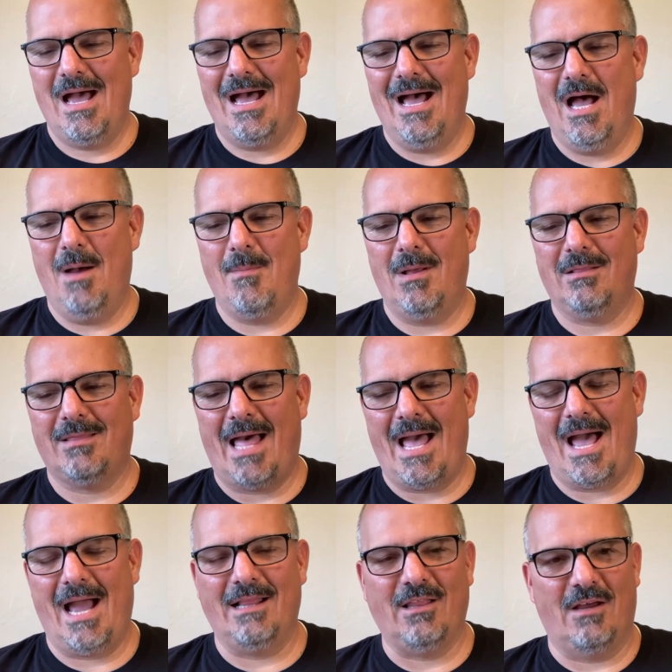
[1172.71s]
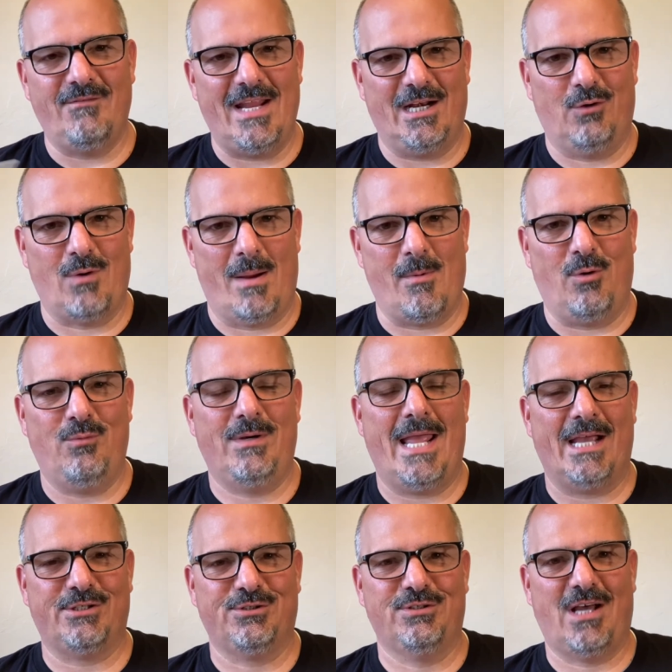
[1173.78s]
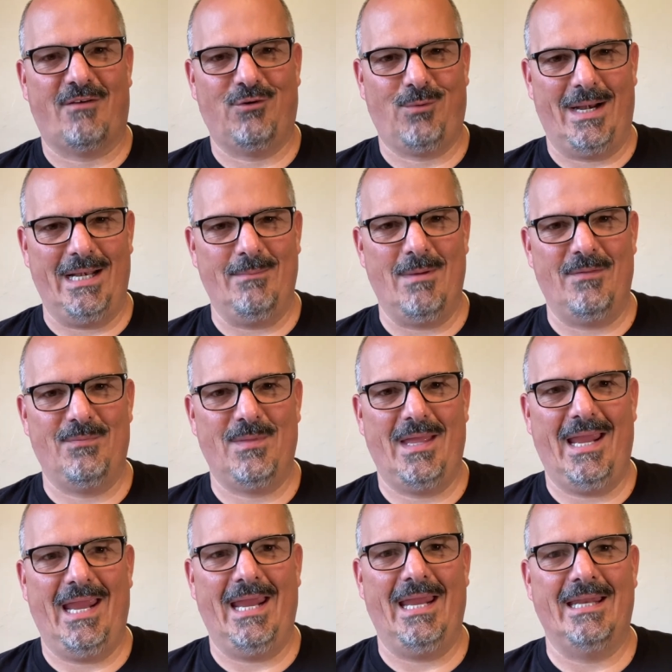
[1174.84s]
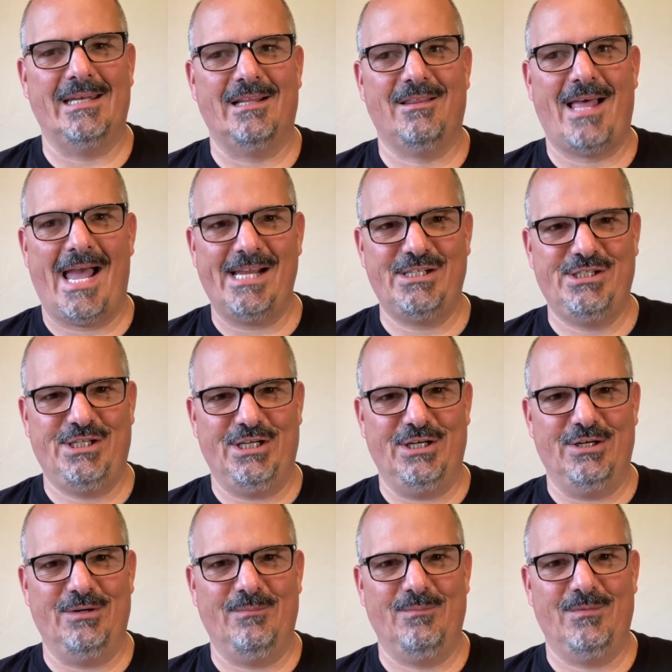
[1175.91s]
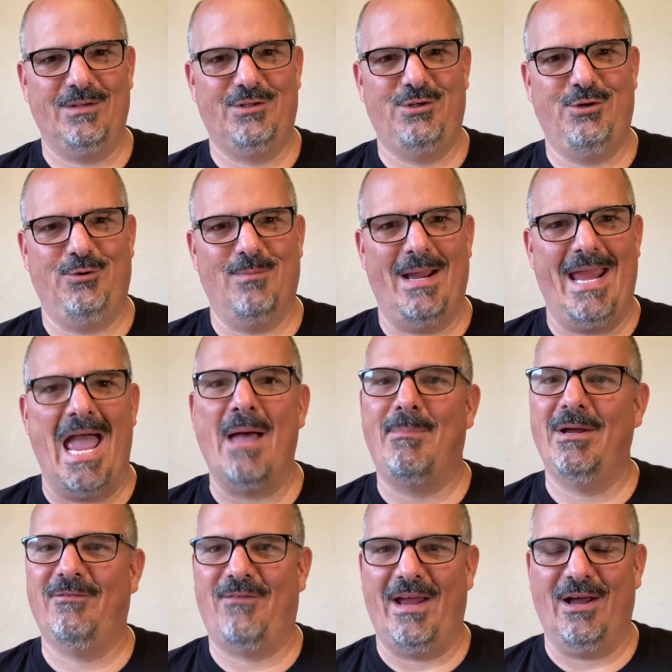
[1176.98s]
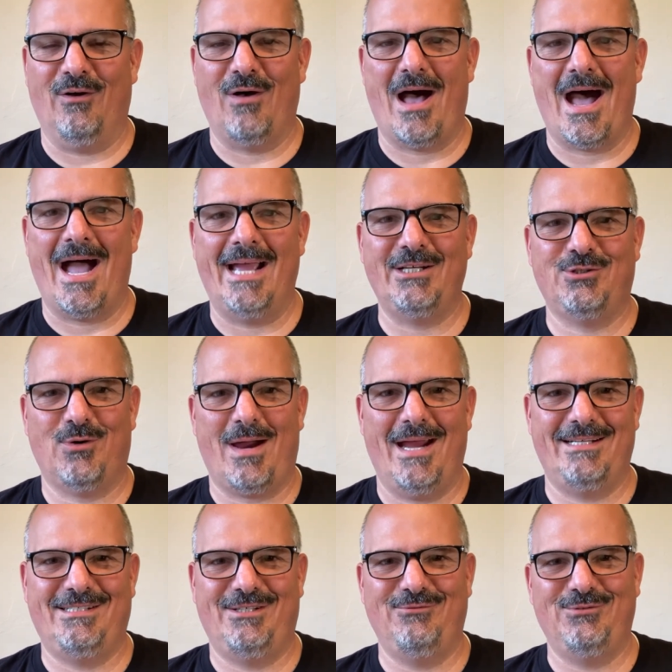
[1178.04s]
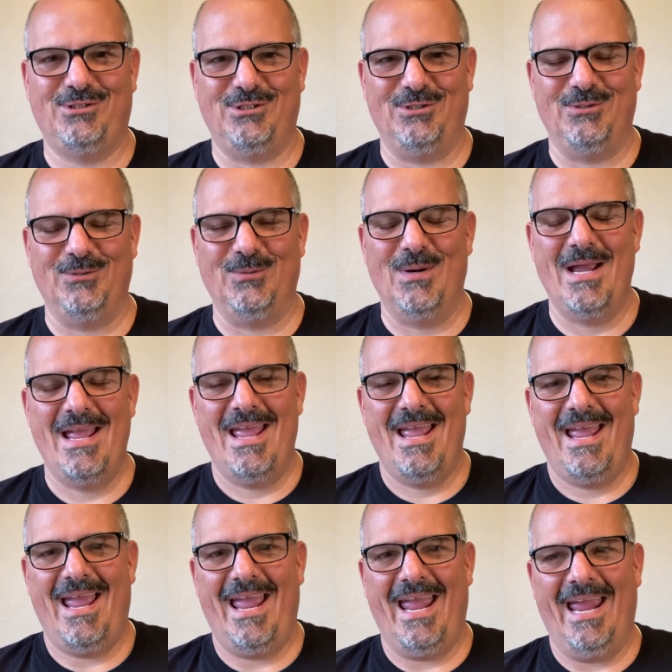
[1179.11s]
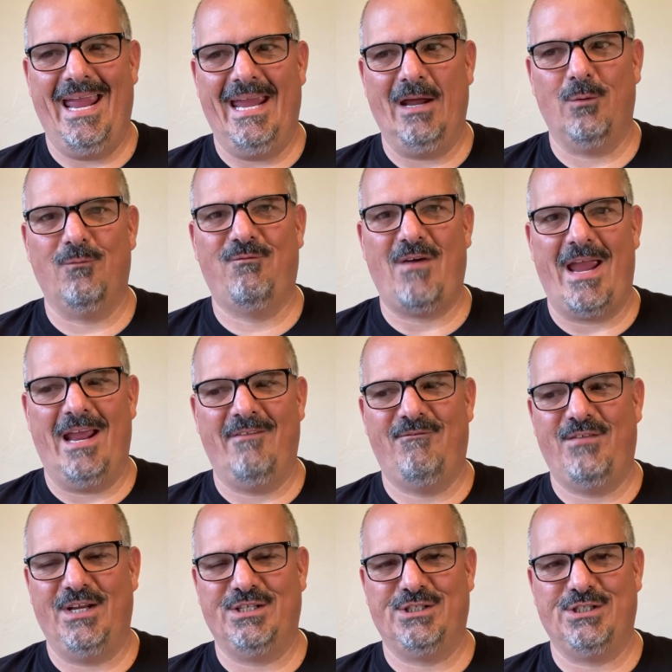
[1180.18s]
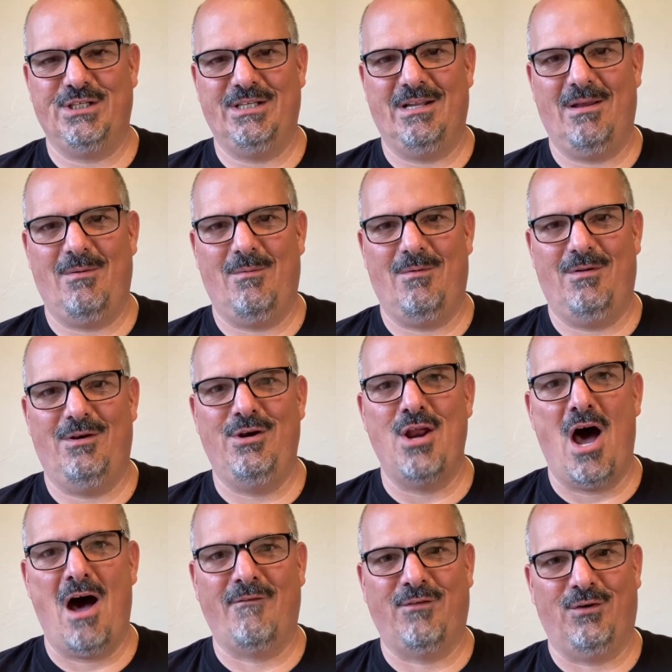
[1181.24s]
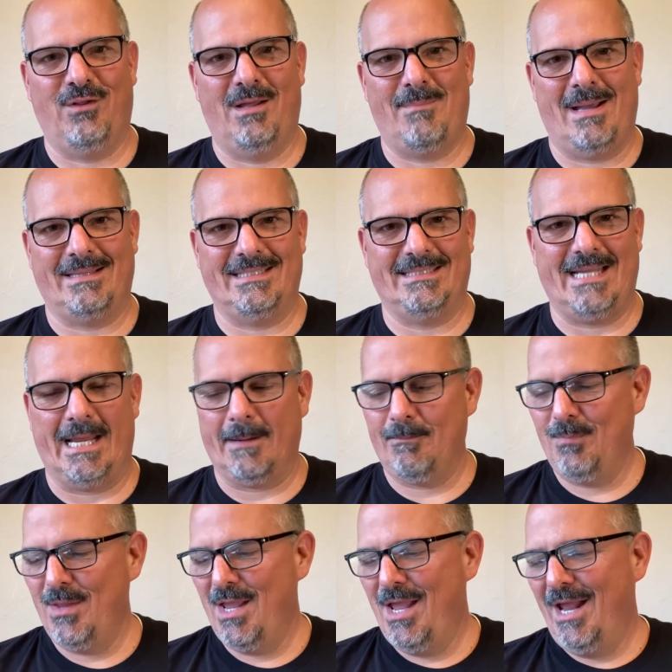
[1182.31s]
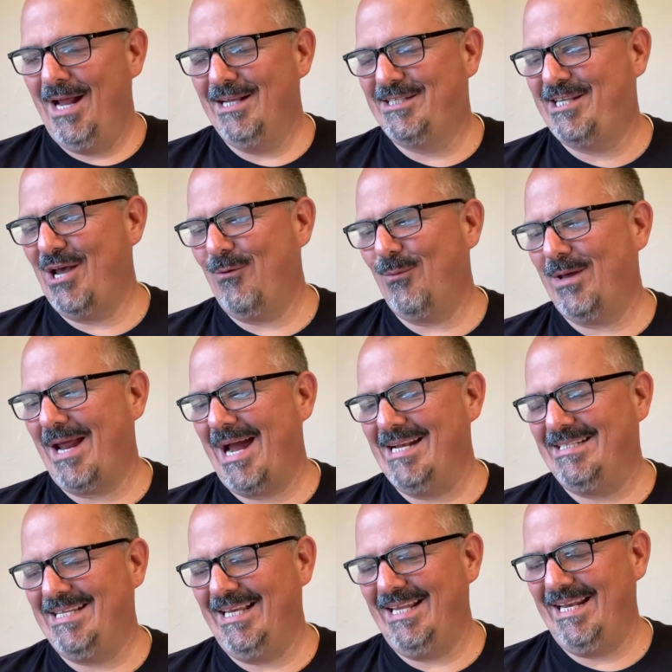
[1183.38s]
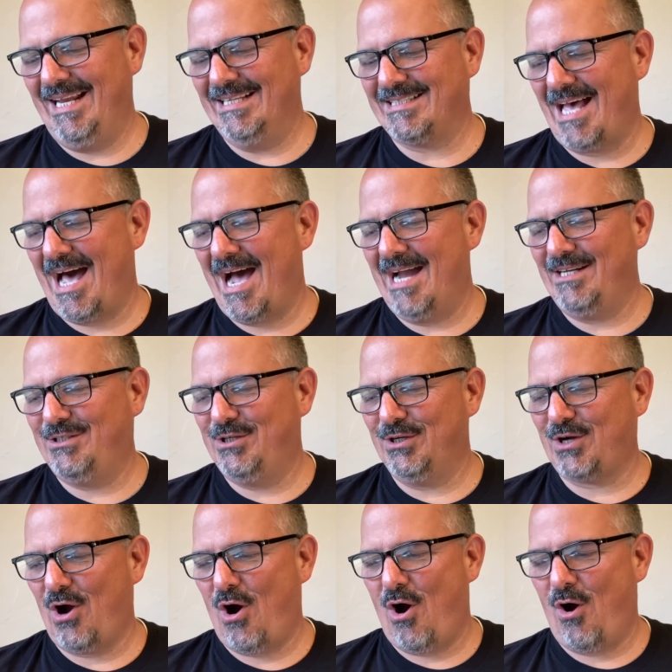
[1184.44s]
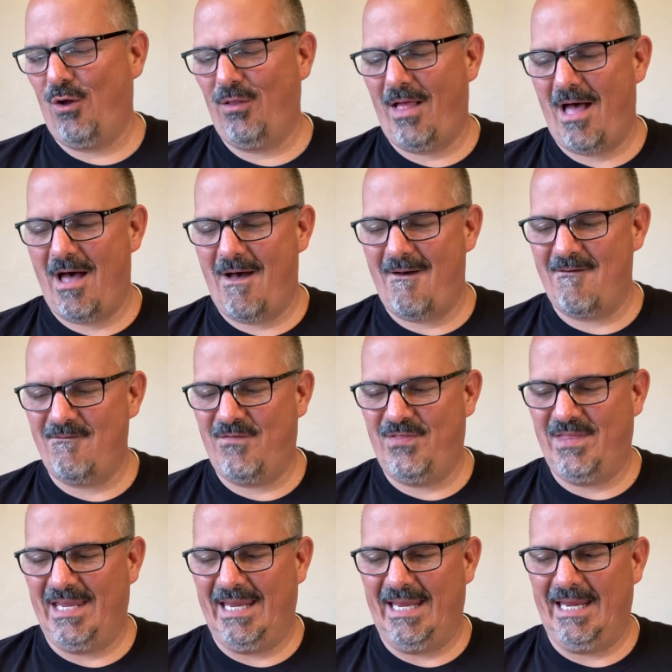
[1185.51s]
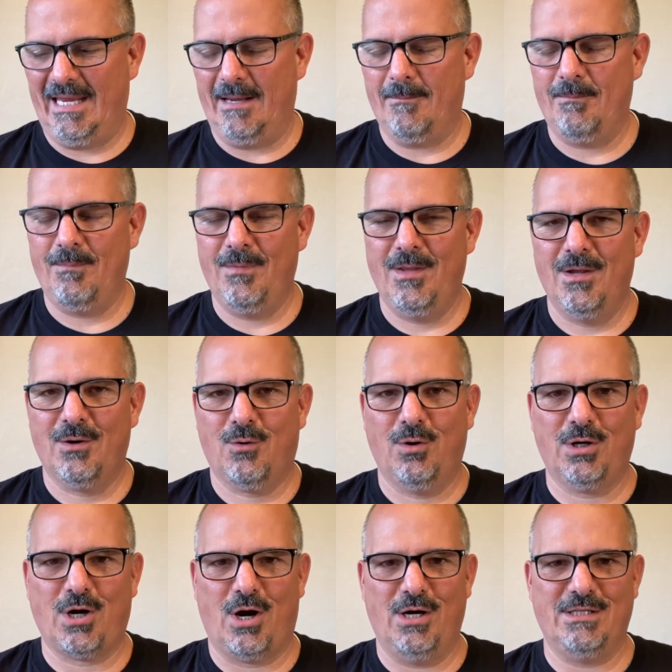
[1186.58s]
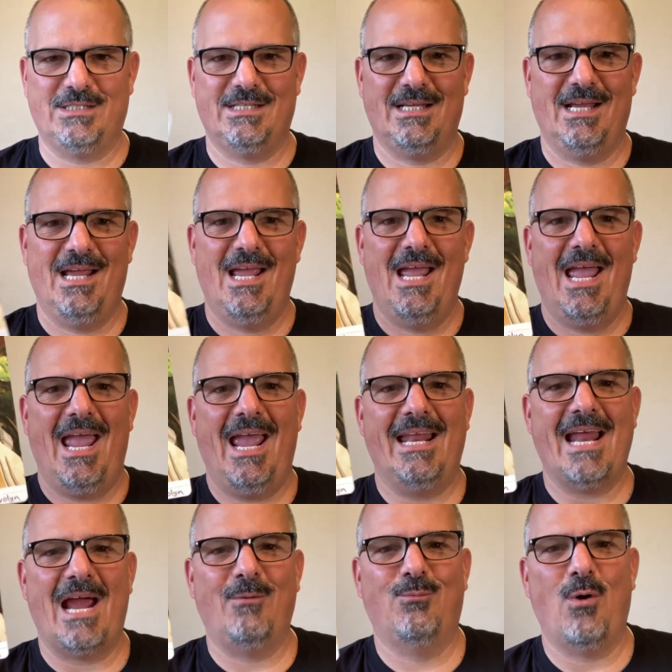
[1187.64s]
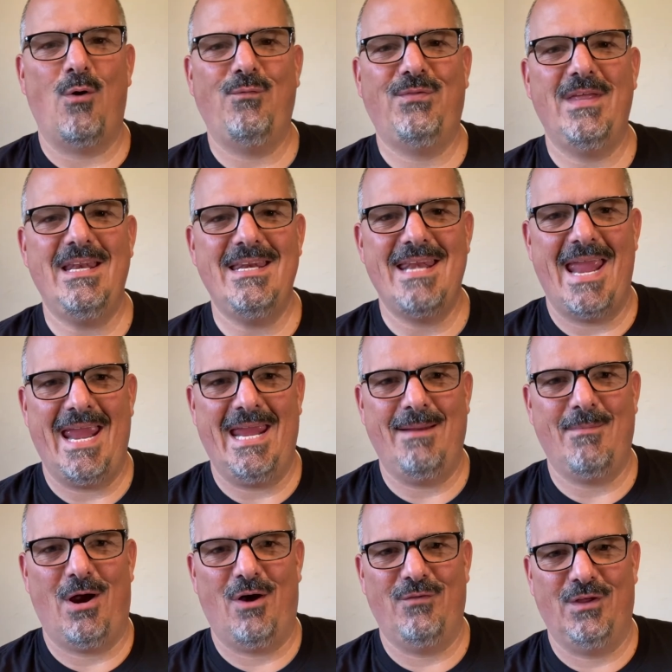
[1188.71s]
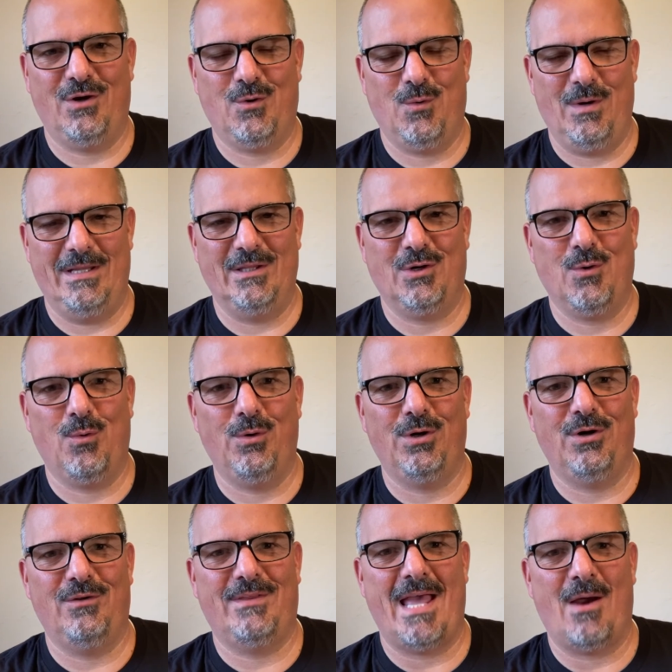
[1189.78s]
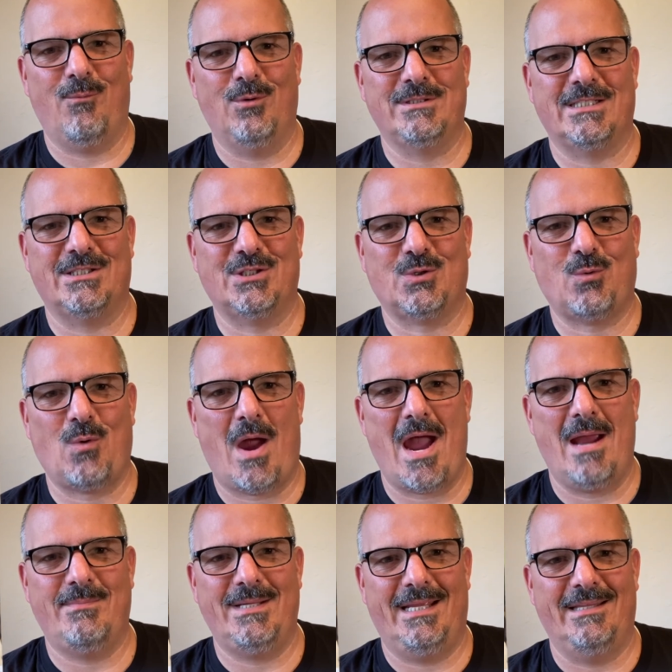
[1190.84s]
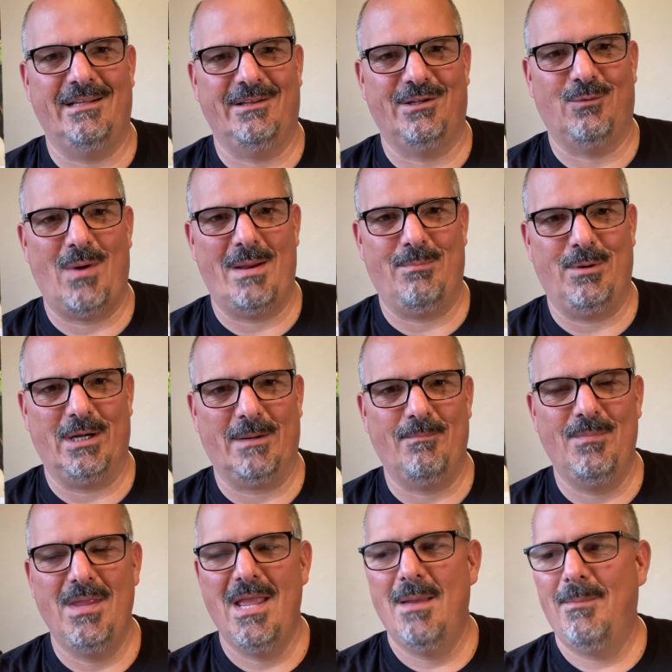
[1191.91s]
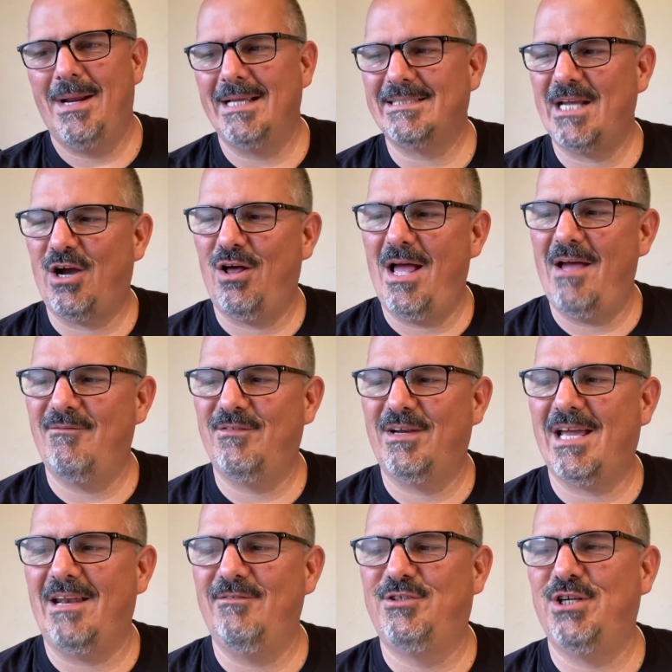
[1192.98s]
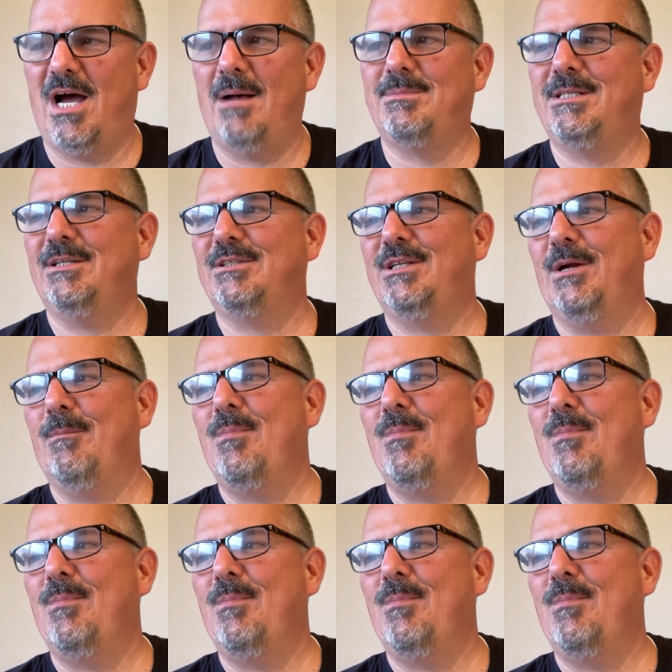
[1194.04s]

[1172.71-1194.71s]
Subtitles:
I love NaNoWriMo, National Novel Writing Month. And last year, to my epic fail, I tried to do a fan fiction novel about this deck. And so what I did is I took all of the core cards and I wrote the name on in the corner that was ascribed in the Little White Book, because they all have kind of jobs here too.